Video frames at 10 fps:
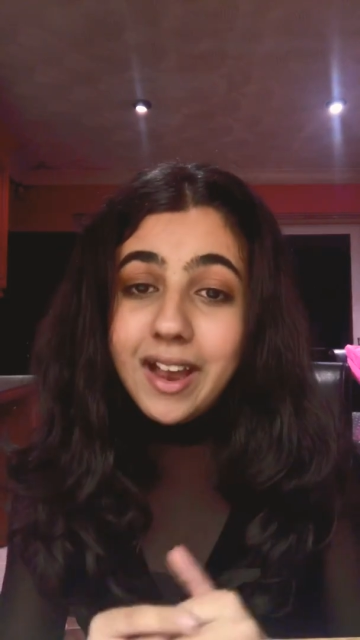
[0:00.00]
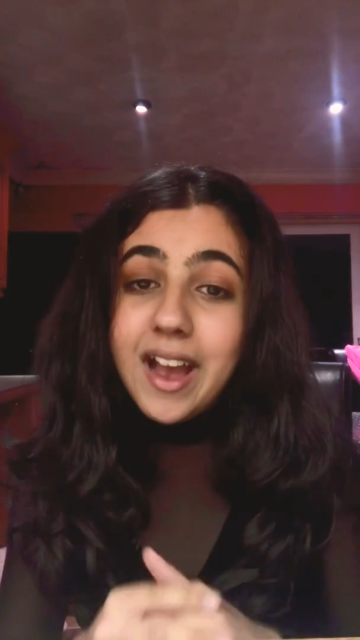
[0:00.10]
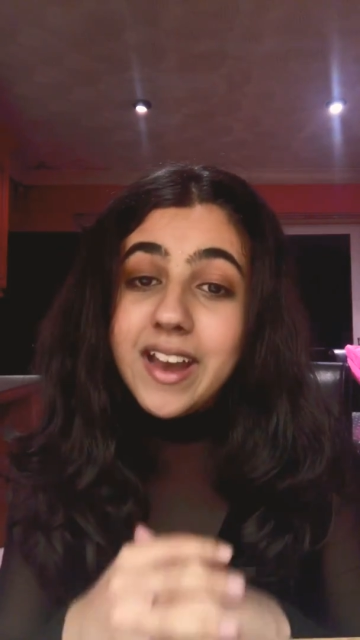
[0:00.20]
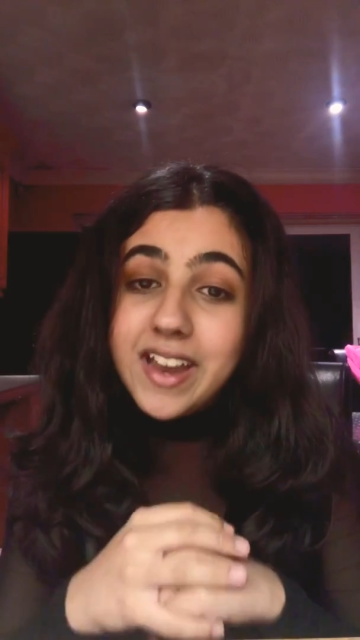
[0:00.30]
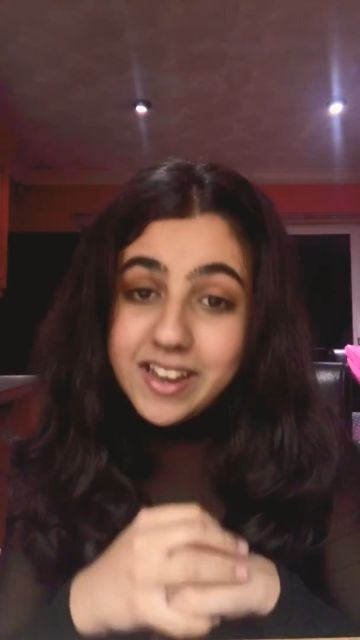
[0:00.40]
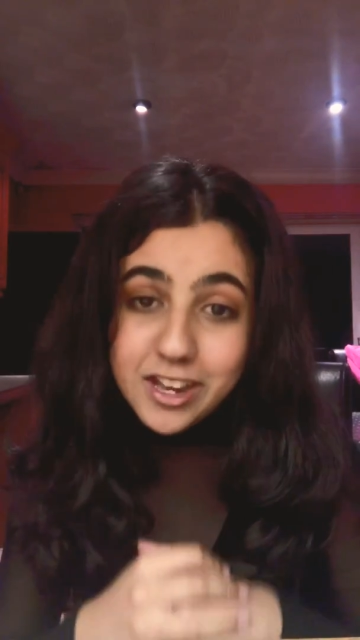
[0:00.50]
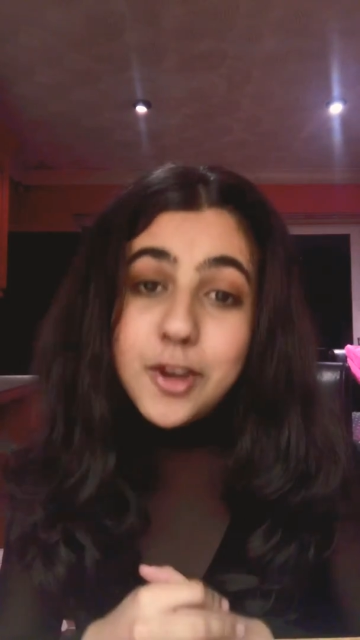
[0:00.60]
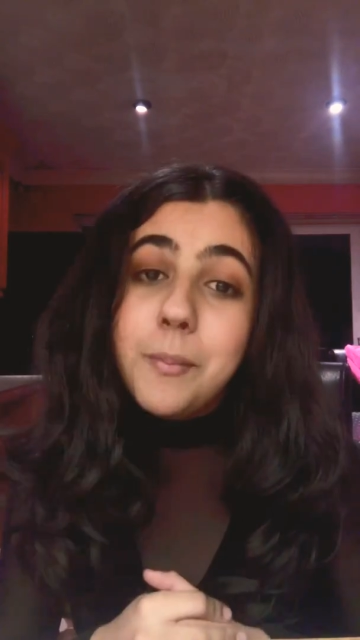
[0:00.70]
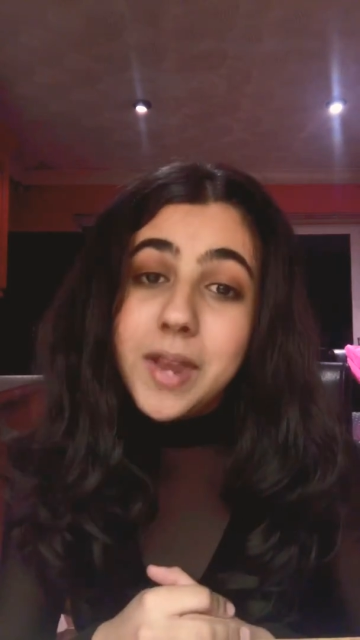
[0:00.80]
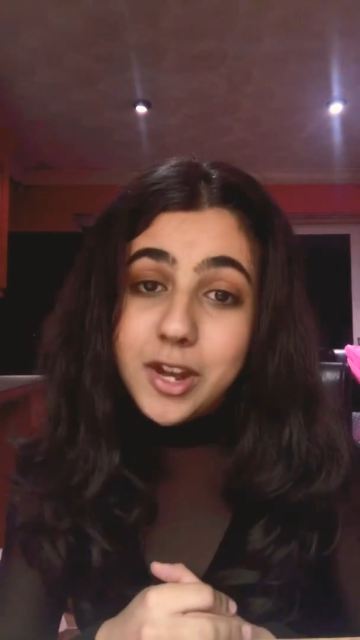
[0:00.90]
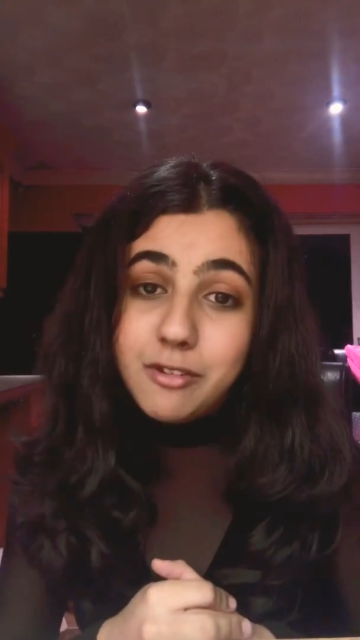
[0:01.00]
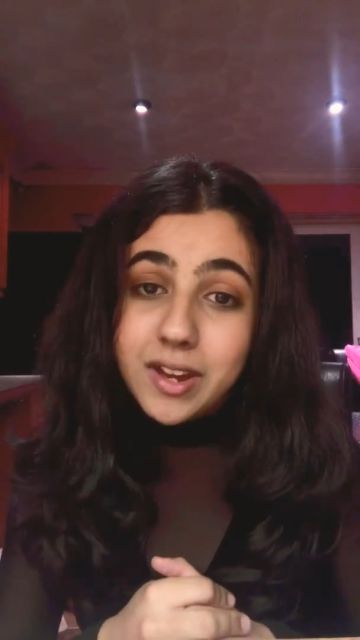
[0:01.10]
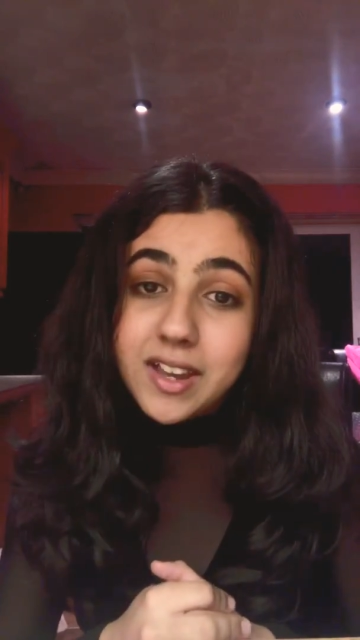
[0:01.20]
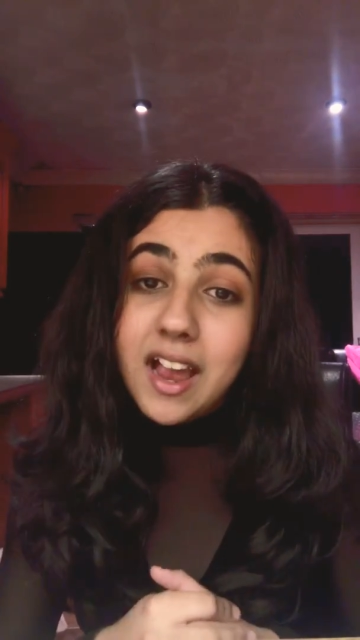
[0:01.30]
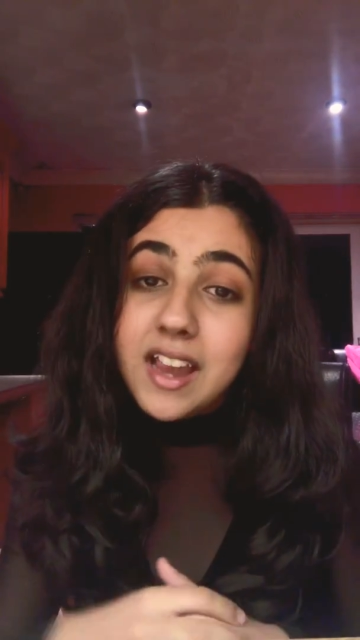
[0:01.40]
and they need to be
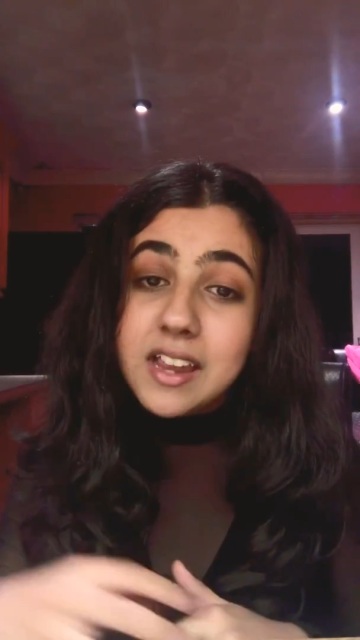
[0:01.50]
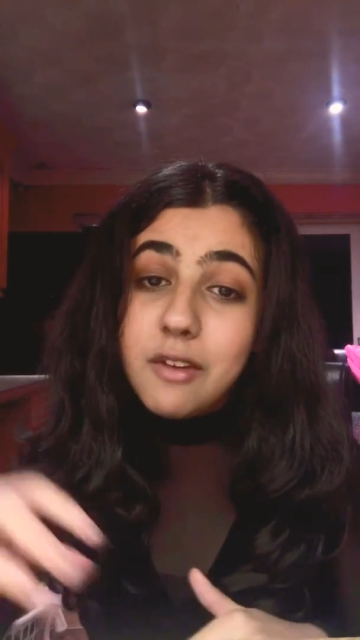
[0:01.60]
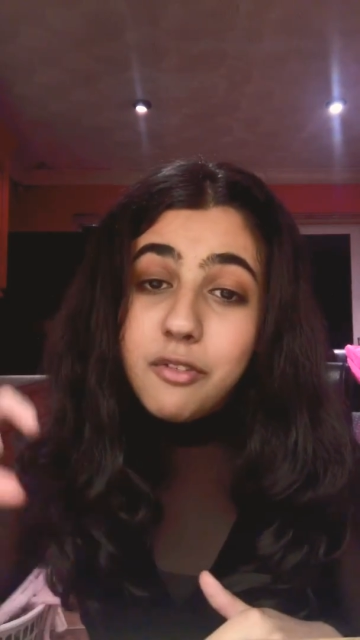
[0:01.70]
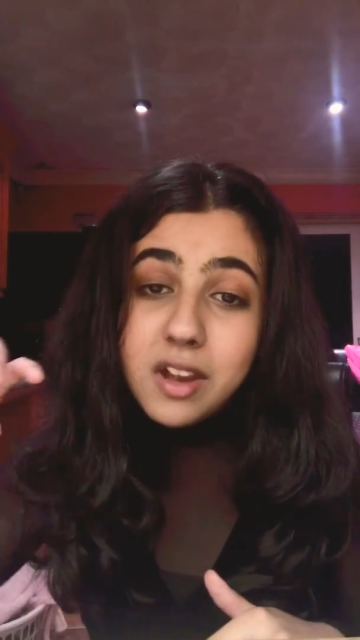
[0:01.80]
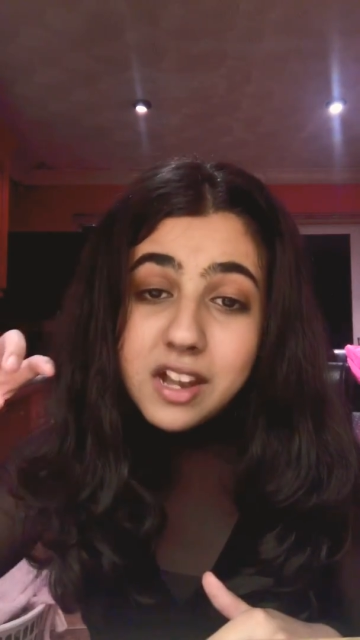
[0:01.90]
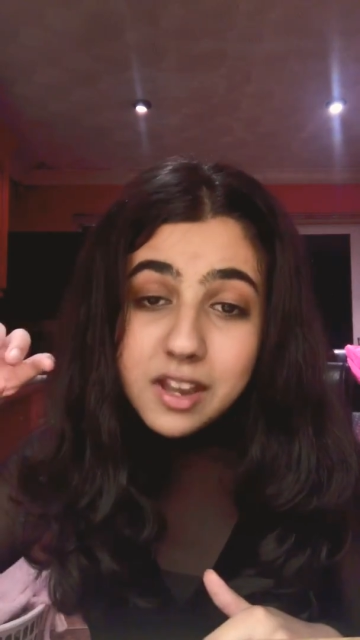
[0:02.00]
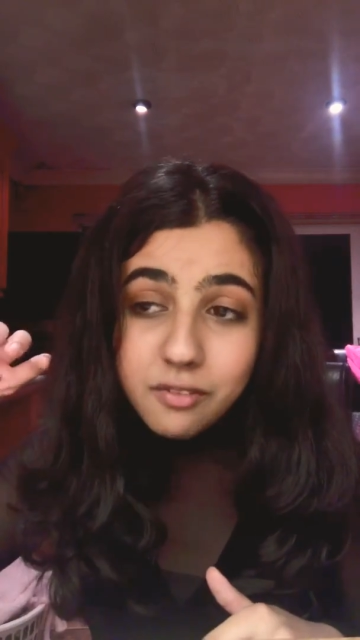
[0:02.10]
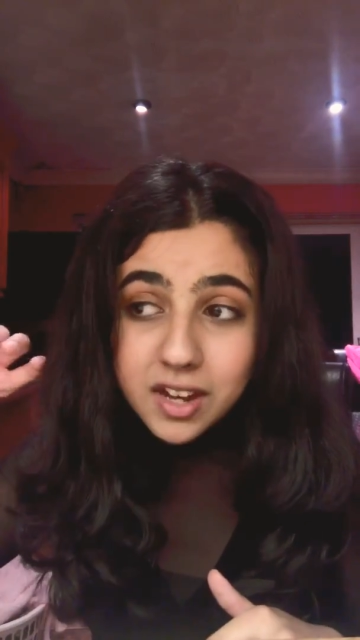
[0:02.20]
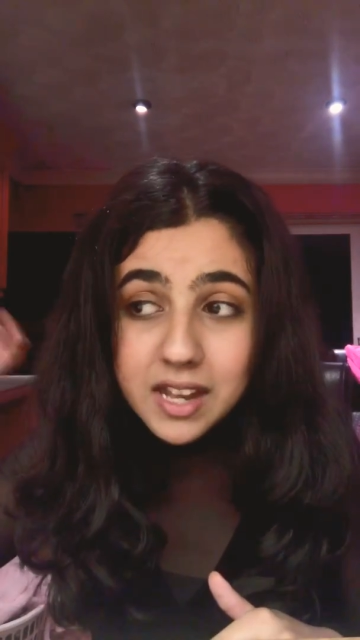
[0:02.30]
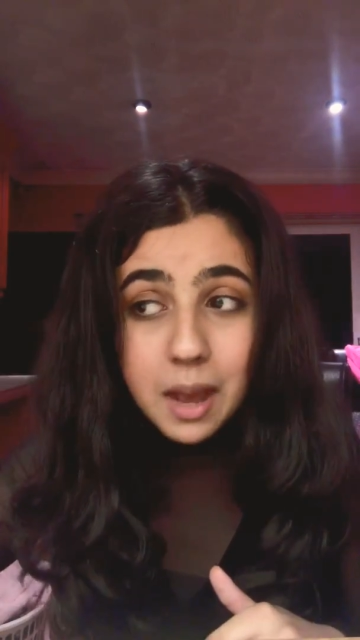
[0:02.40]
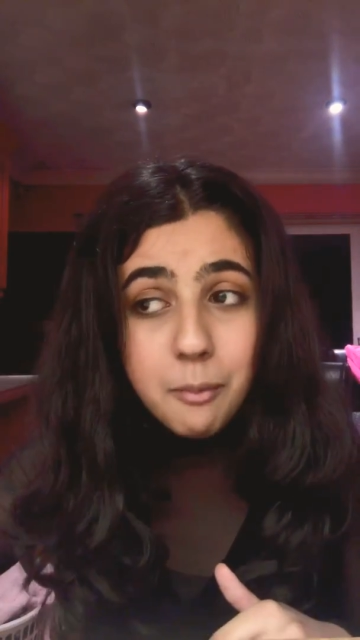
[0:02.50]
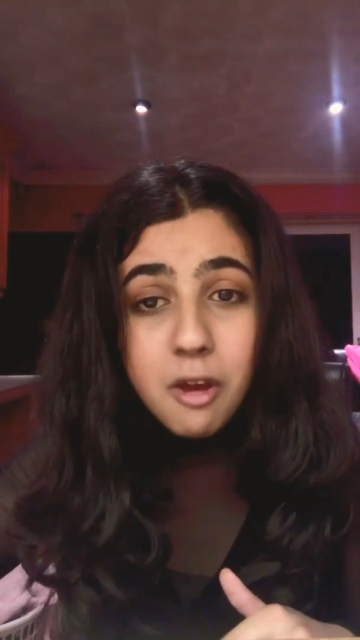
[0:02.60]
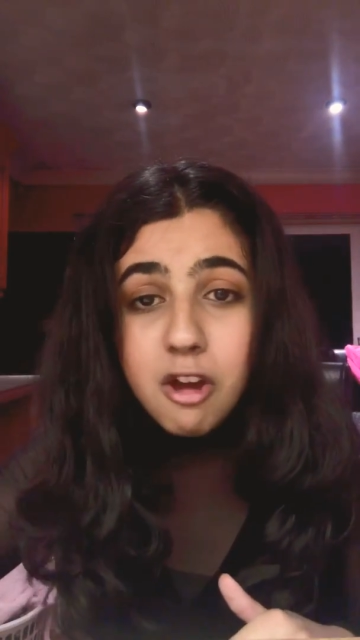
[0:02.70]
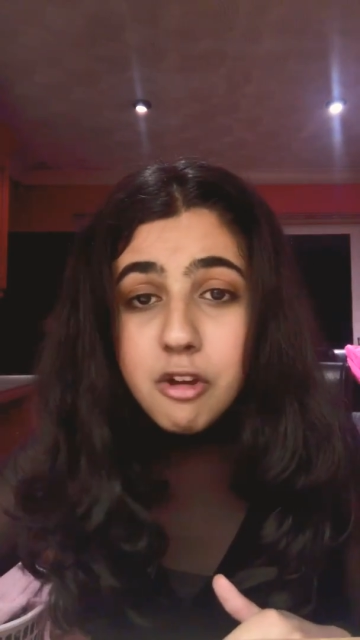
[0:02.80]
addressed, as if you leave the tap